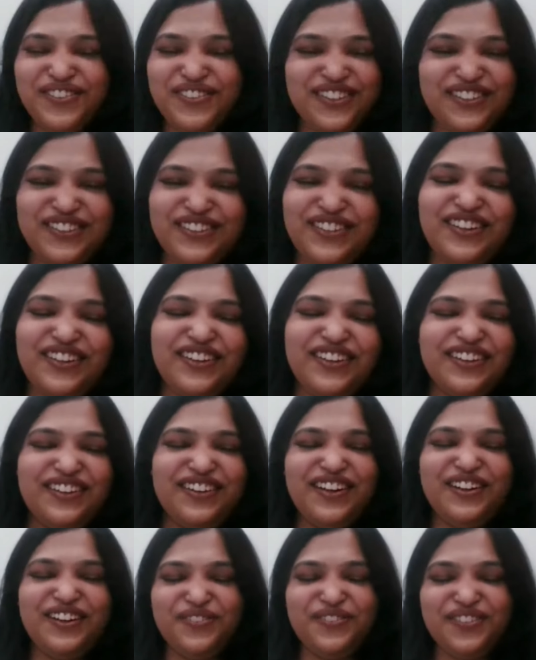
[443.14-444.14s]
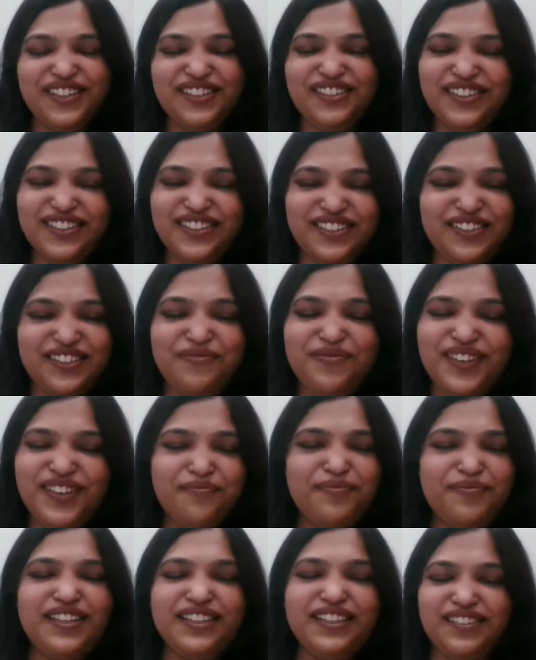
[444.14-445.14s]
for those great words, Jason. We
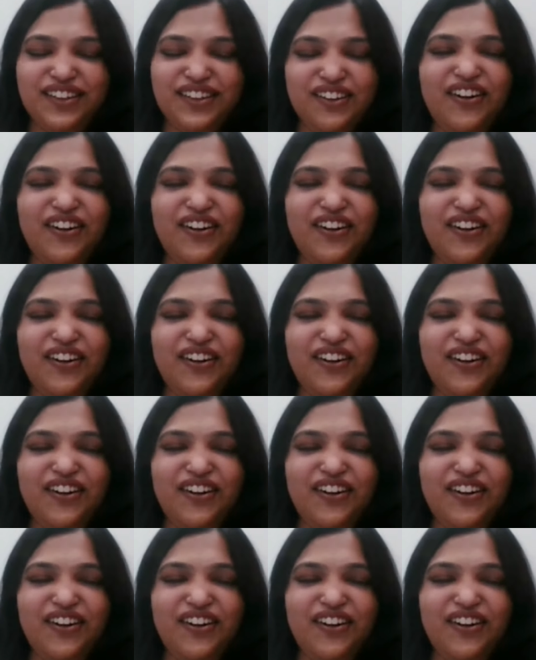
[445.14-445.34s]
mean a lot.